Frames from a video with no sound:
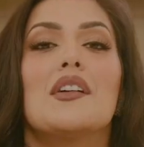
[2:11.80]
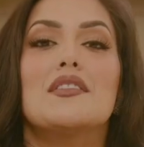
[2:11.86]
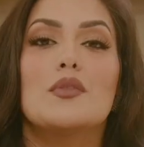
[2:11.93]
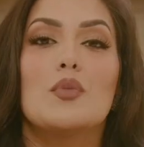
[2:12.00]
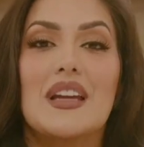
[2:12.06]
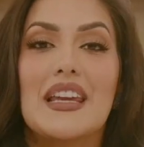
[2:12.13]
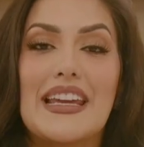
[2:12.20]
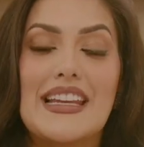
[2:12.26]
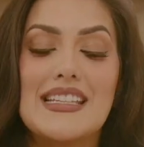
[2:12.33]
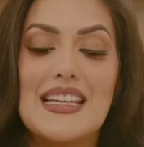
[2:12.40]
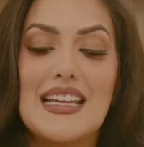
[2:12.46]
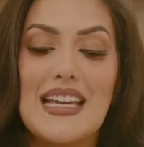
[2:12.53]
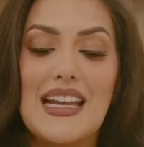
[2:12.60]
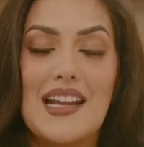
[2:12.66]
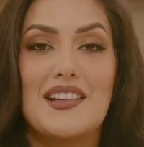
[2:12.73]
So what he
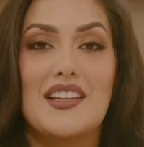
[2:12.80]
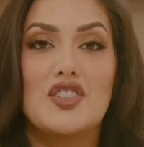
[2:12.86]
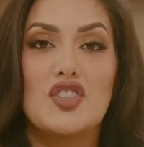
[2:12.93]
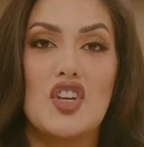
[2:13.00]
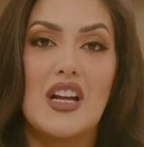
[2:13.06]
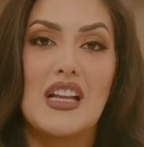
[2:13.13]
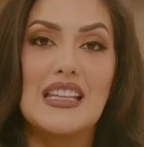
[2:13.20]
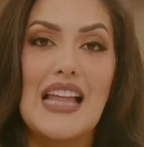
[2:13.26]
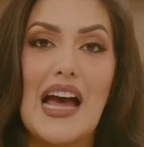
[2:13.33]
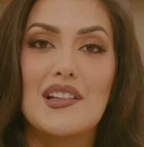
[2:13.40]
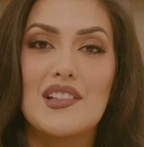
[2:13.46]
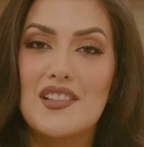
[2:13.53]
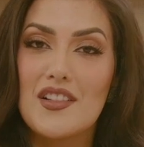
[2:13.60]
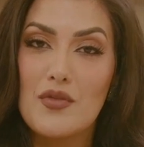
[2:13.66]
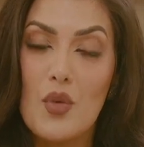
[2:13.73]
did is he took
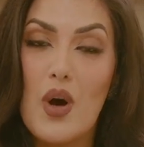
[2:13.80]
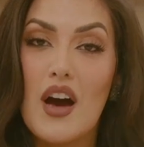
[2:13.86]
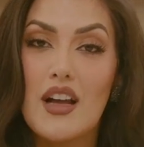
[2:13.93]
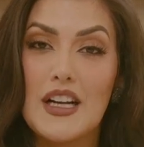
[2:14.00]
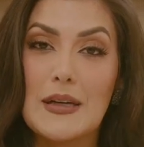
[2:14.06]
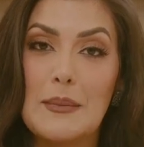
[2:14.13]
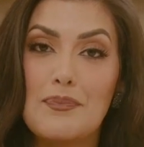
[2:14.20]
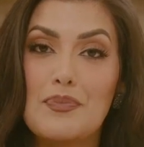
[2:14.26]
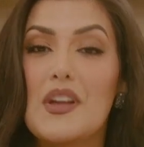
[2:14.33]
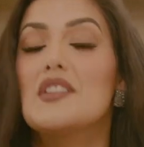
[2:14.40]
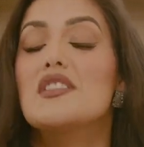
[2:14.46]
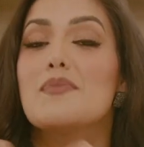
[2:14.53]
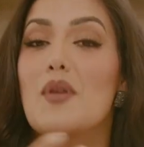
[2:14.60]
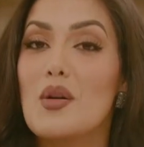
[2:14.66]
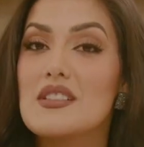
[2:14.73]
glasses of water
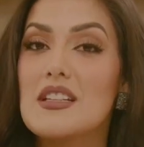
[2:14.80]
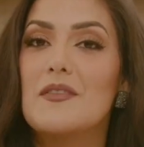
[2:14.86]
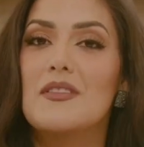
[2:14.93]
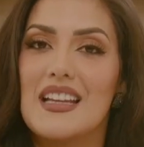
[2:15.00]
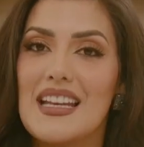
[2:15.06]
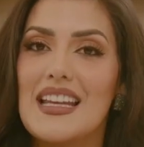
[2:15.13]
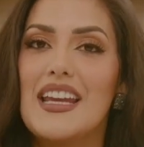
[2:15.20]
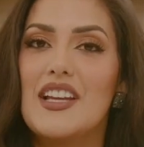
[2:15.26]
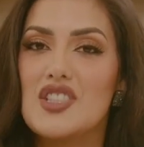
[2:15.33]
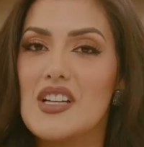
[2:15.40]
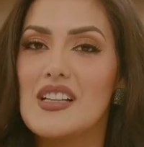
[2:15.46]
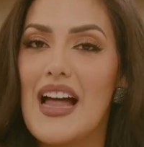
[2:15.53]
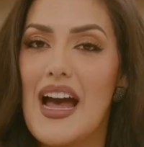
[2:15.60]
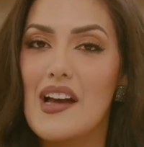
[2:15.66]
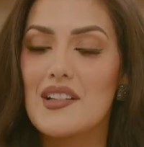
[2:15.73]
and spoke differently to each
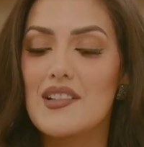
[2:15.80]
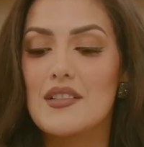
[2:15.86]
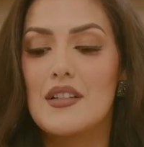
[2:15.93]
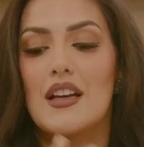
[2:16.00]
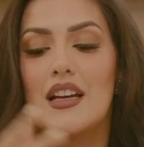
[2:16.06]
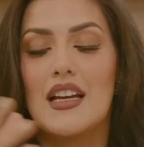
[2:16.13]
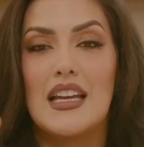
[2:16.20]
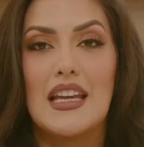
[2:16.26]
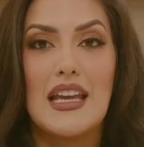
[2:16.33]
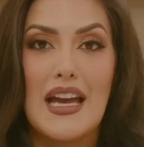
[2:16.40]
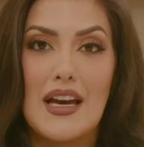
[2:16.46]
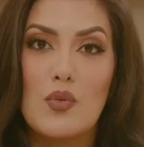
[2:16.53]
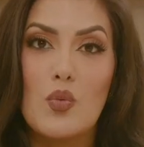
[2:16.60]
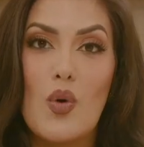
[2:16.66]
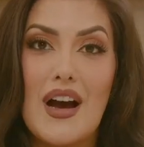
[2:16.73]
glass. He
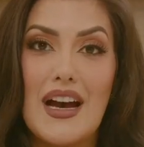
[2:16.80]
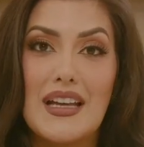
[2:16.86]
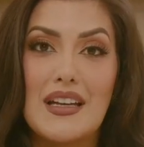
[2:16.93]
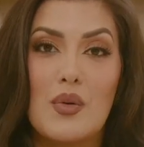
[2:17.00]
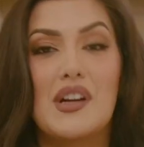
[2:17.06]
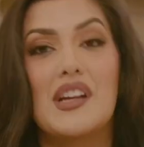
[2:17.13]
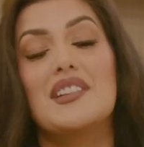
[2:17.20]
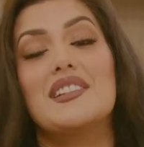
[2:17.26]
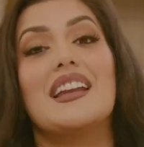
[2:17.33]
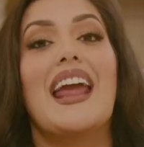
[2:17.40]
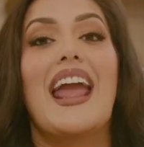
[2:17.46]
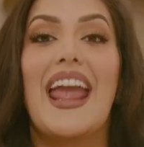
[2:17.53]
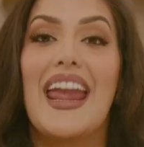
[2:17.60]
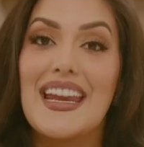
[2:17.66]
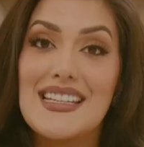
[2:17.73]
had one where he said
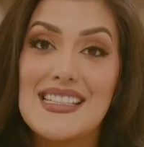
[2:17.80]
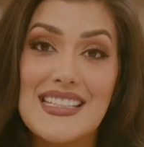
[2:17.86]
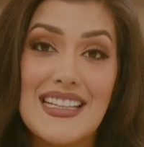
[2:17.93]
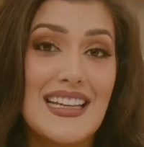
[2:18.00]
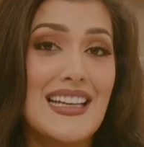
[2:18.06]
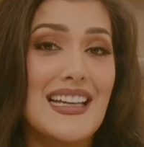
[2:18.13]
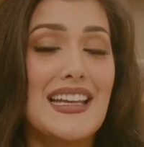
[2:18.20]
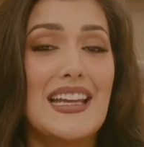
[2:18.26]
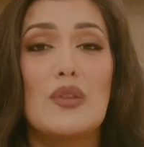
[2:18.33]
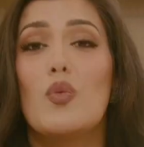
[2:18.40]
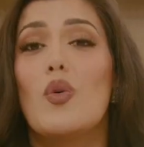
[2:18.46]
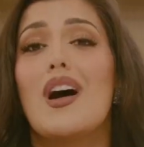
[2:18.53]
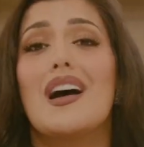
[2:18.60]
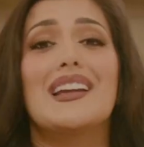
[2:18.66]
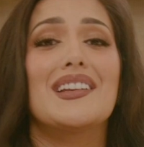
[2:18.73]
hate, he had
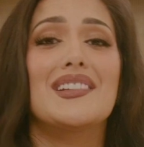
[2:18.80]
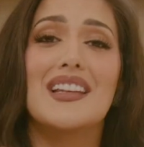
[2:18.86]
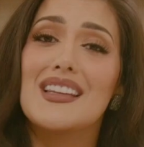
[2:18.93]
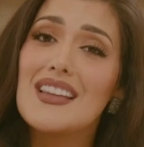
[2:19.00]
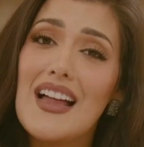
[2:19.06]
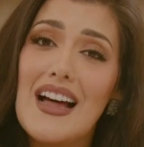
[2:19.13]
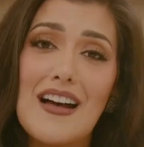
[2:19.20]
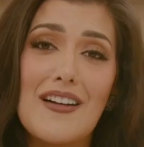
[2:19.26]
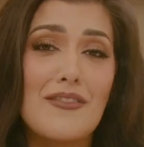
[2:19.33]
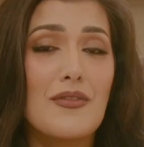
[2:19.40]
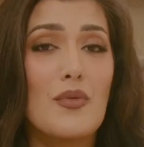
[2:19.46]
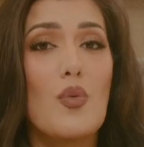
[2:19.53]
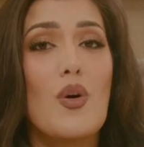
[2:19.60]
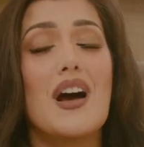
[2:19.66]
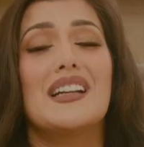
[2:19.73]
one he said love,
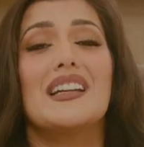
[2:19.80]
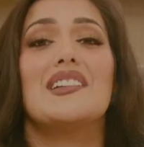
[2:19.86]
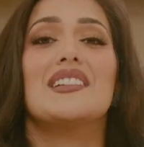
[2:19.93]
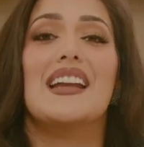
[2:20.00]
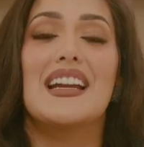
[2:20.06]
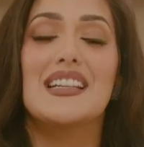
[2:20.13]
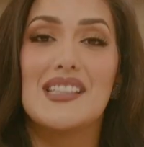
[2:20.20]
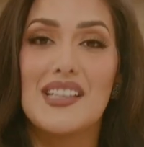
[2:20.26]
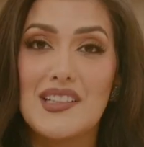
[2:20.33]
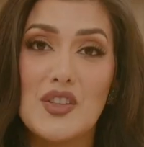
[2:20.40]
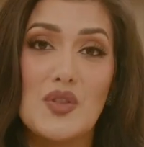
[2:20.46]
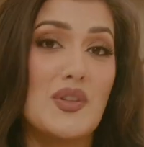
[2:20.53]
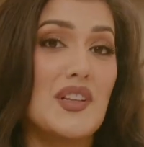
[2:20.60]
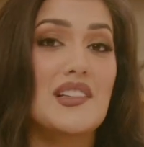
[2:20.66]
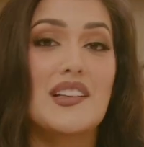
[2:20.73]
one he said I di-
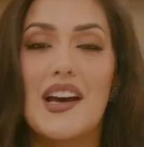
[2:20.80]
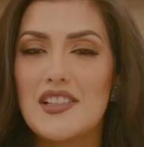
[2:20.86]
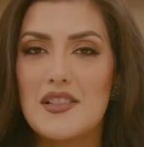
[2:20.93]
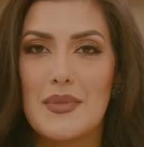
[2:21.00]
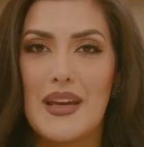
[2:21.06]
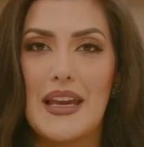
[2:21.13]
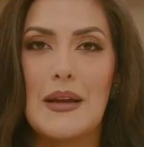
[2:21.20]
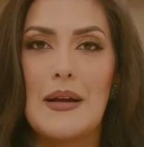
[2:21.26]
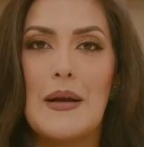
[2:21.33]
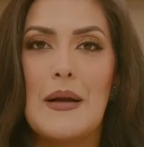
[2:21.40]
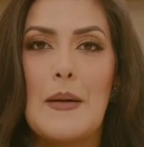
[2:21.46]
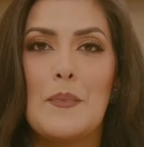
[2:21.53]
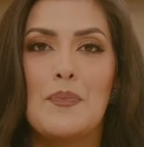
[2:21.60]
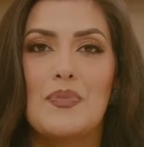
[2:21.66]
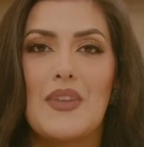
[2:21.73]
you disgust me,
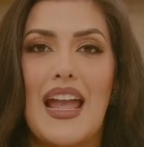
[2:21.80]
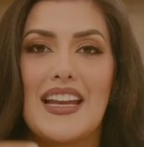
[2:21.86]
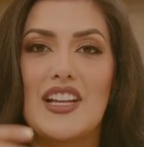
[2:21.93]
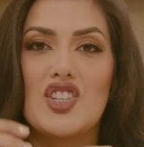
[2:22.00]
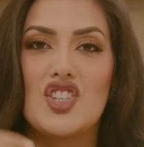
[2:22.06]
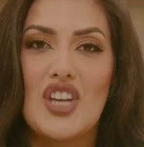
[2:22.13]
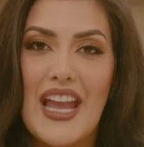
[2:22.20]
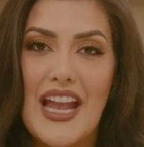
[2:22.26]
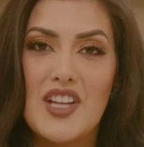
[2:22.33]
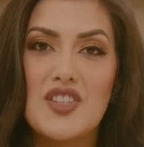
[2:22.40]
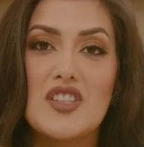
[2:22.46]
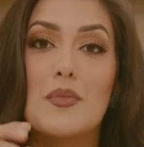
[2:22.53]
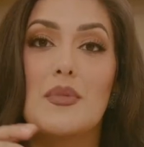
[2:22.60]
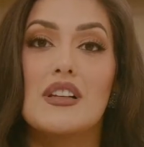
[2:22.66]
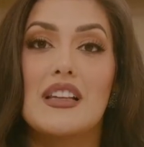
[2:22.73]
and it
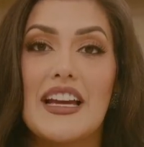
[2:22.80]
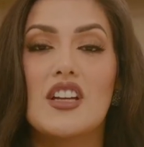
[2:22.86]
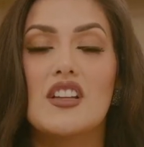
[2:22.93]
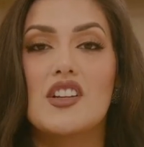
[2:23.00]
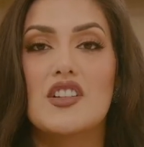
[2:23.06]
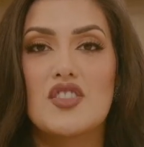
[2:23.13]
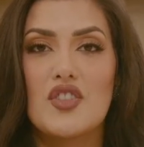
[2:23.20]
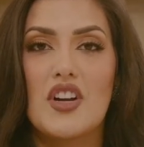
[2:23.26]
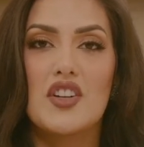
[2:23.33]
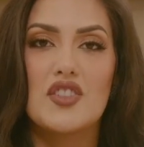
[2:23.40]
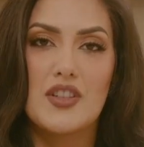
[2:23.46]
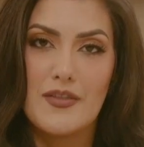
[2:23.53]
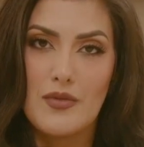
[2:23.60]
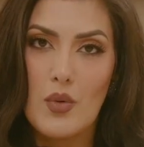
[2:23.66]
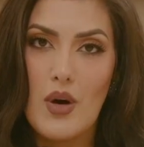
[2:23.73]
changed the molecular
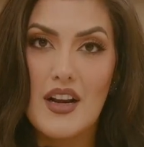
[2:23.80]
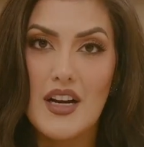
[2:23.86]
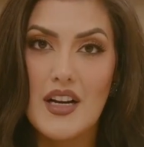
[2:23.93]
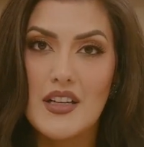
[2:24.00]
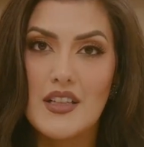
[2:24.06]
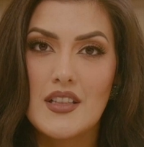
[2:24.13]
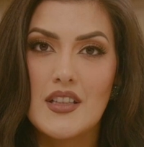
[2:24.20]
structure of water.